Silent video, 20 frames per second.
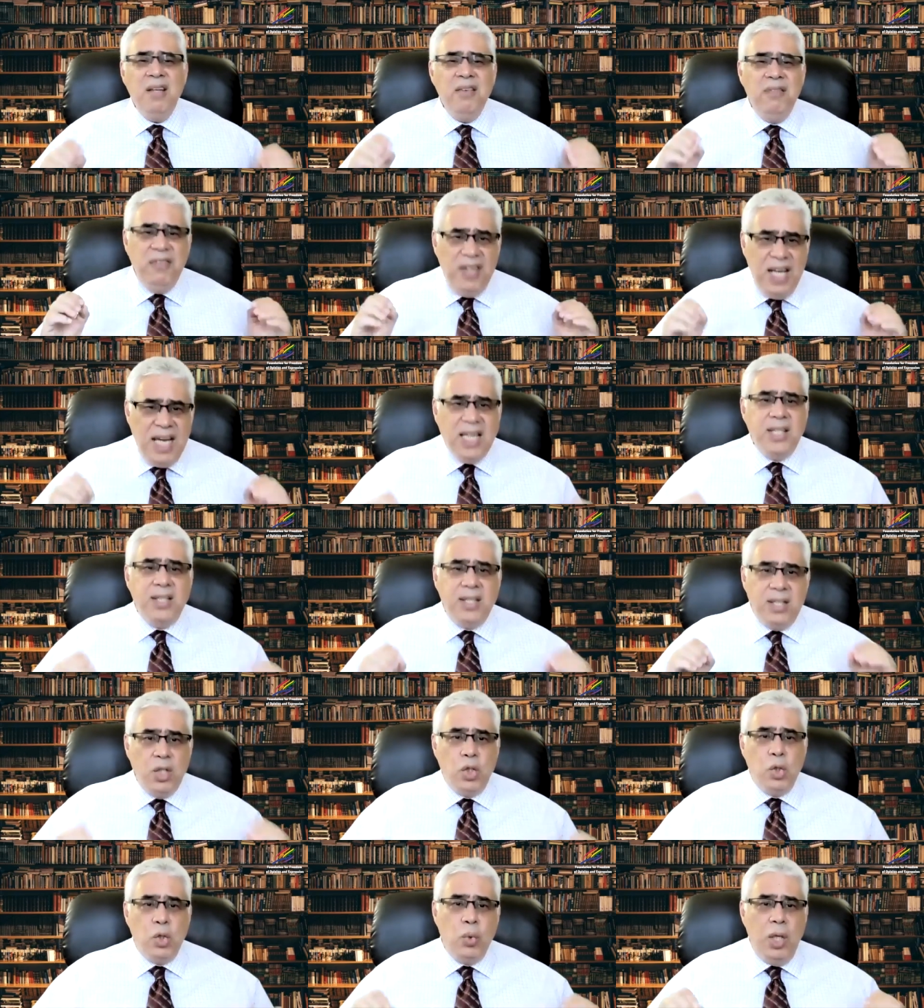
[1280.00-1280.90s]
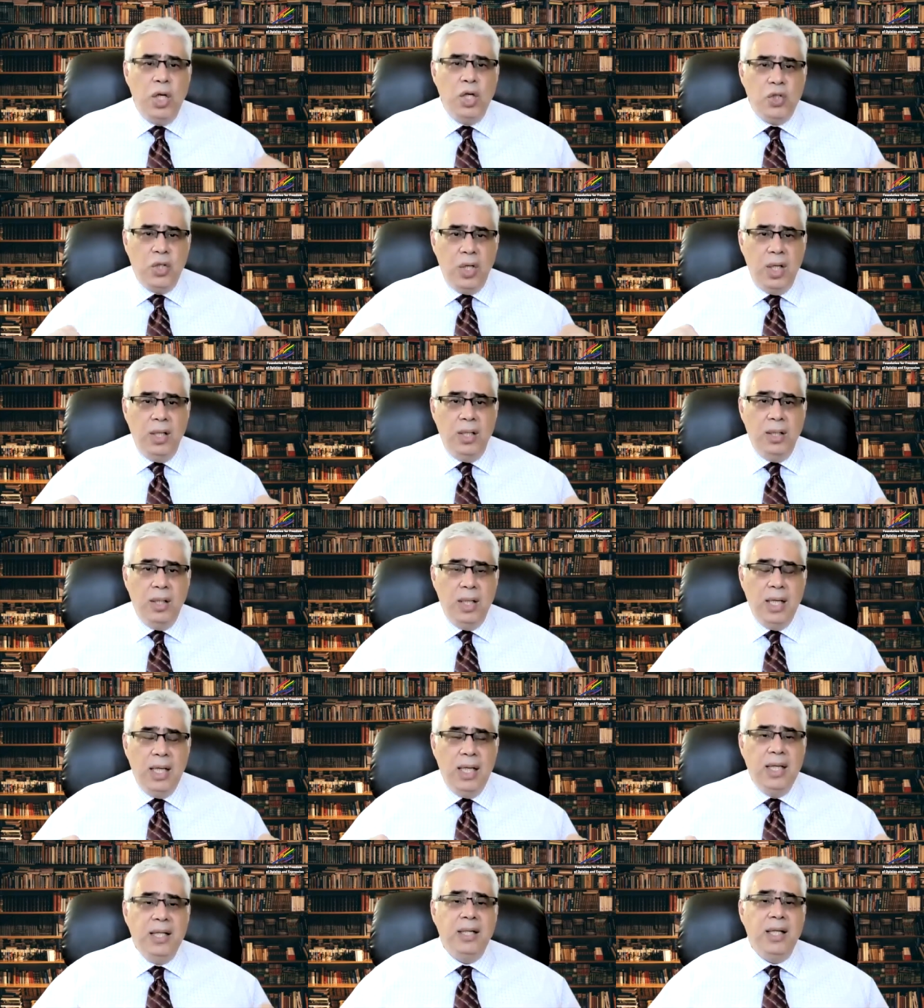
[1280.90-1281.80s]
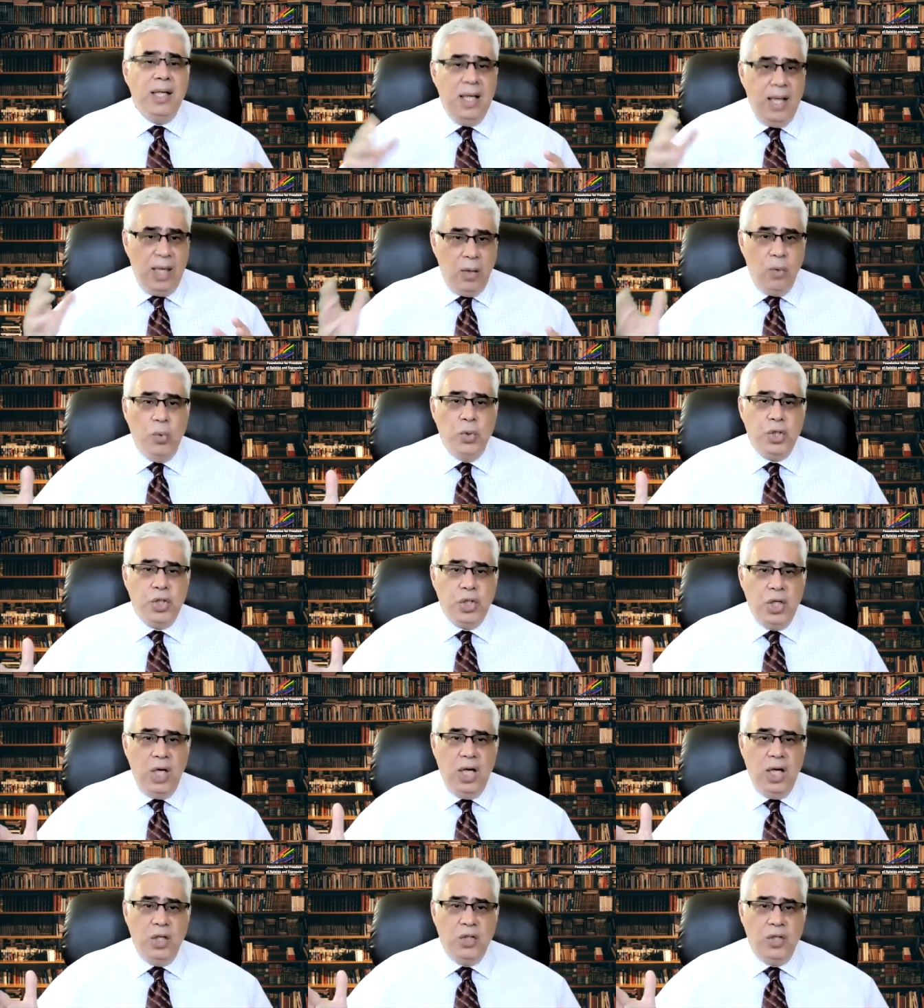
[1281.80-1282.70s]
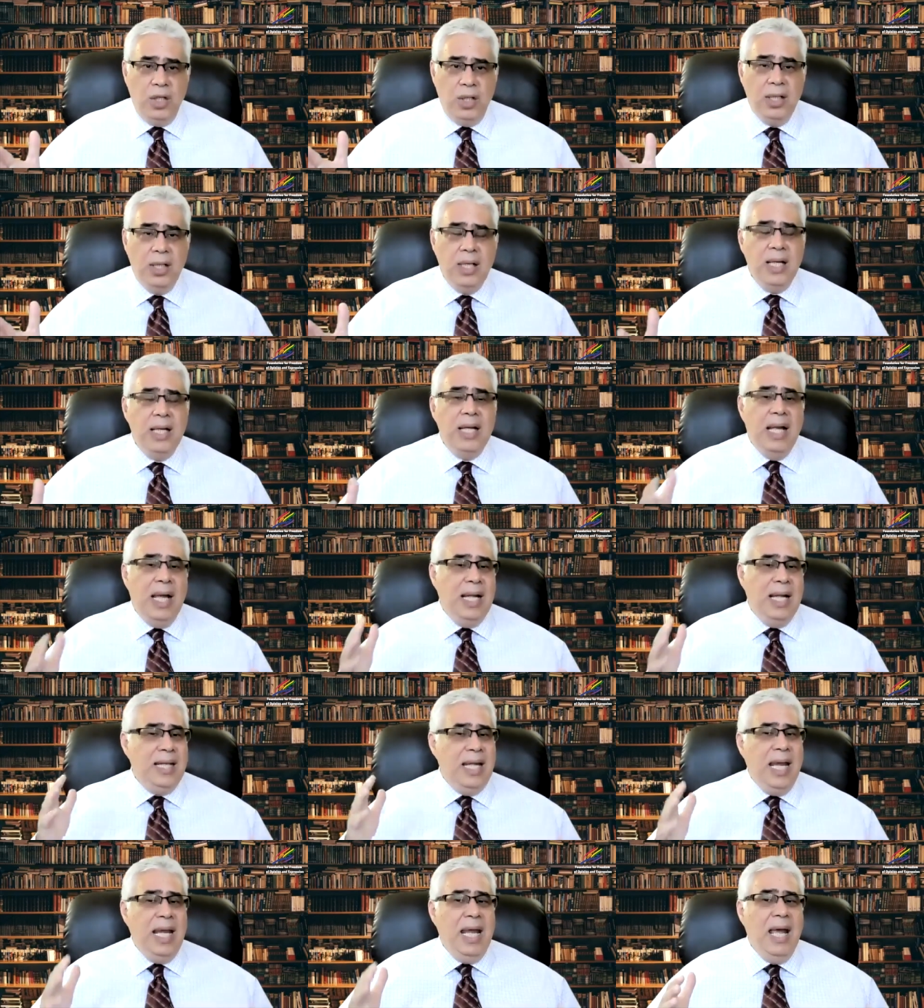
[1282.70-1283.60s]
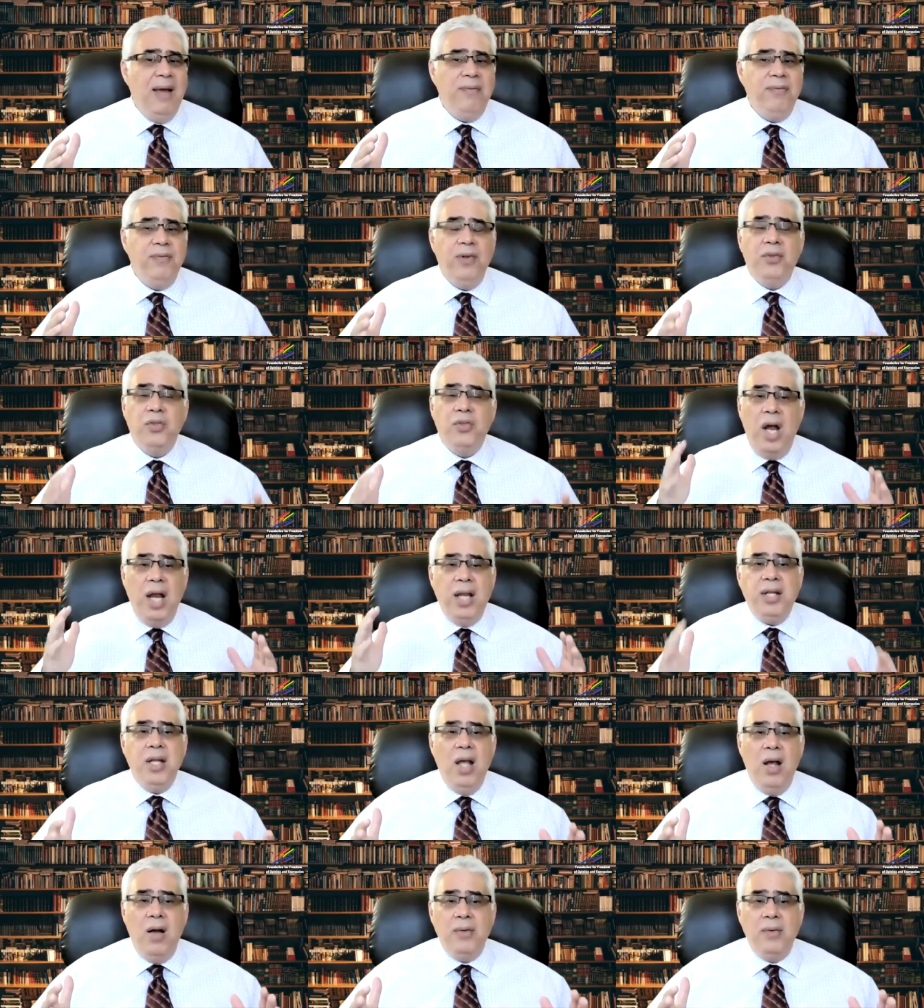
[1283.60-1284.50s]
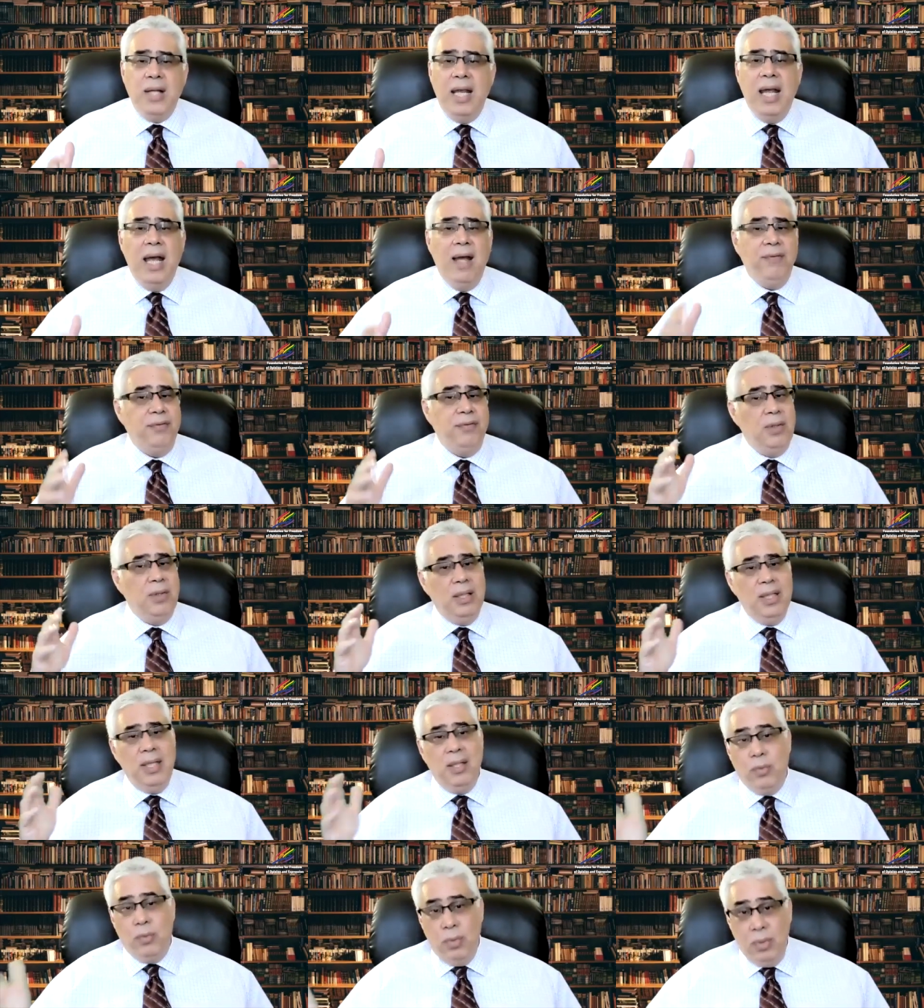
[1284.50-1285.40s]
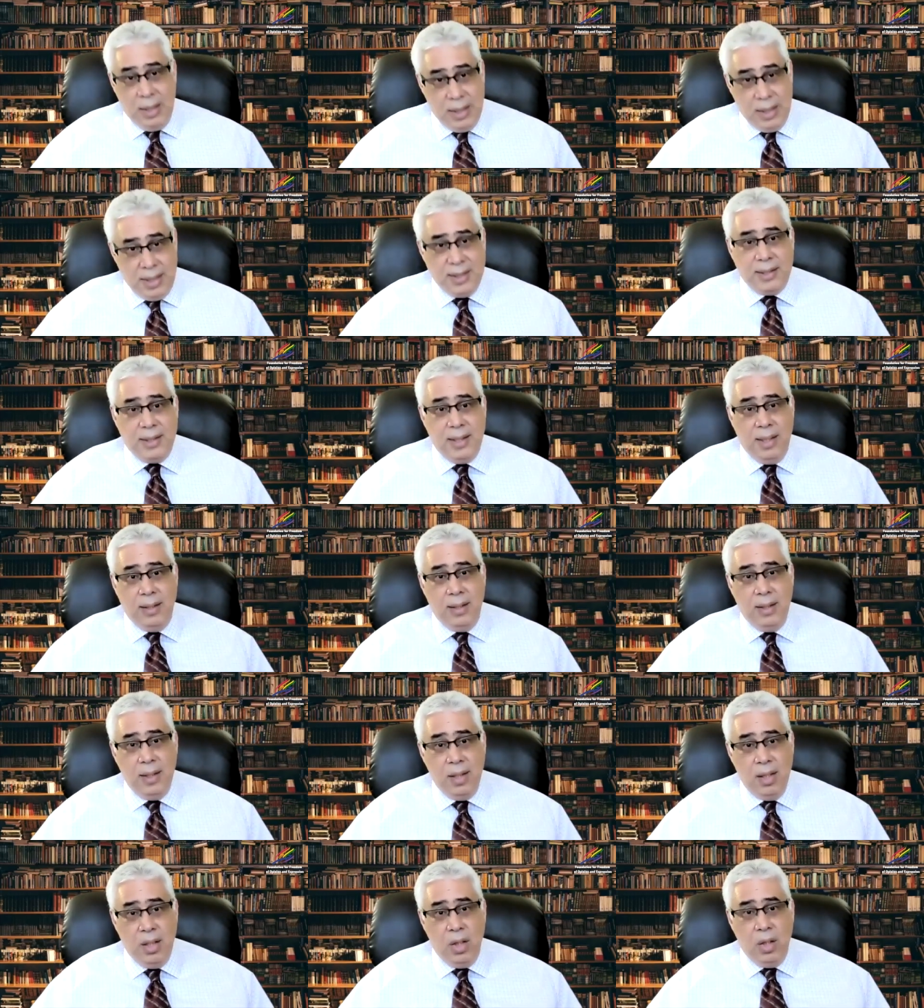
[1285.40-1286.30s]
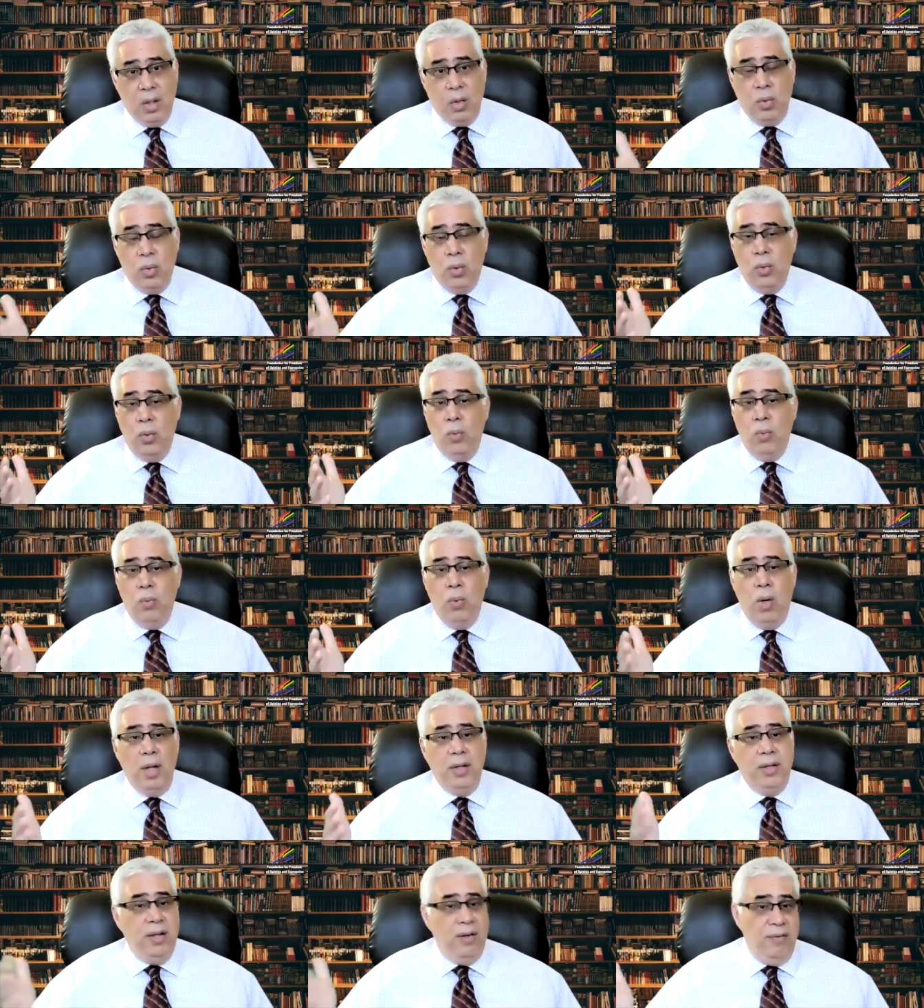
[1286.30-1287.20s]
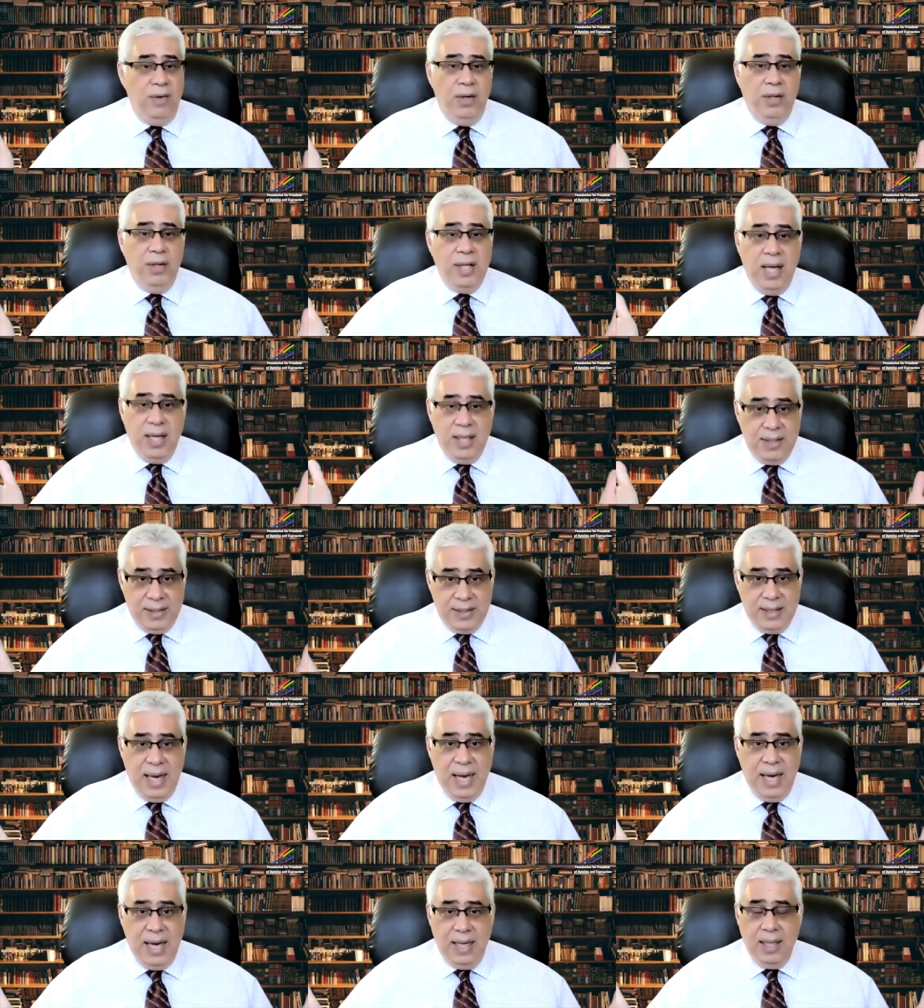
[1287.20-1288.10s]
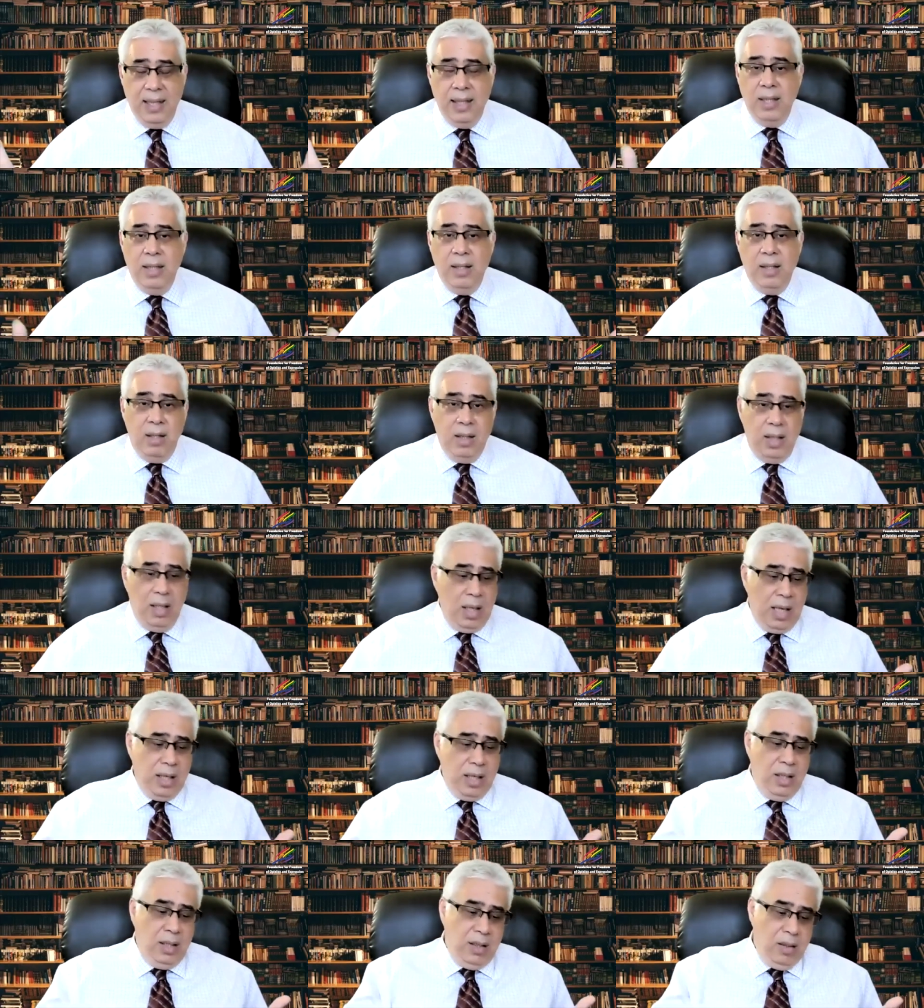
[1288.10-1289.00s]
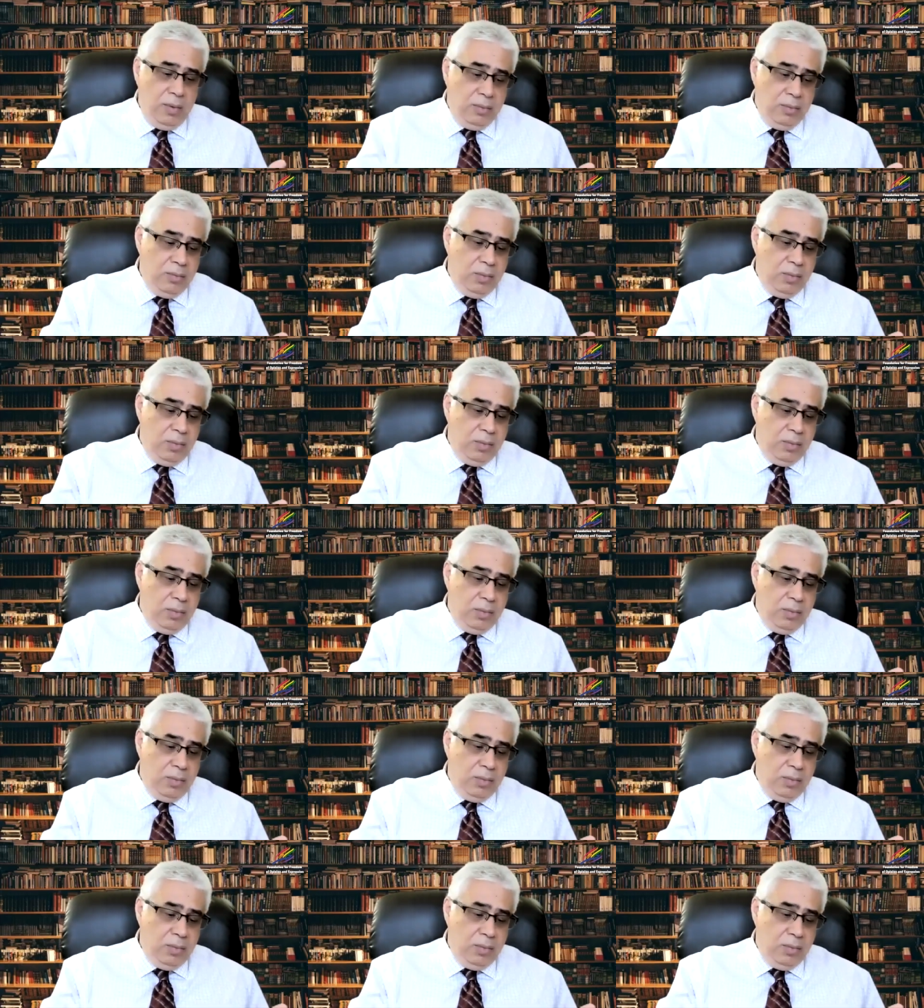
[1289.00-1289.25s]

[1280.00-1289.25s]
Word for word: weak situation in the negotiation. And they have, right now, they have to, to listen to whatever they say. Uh,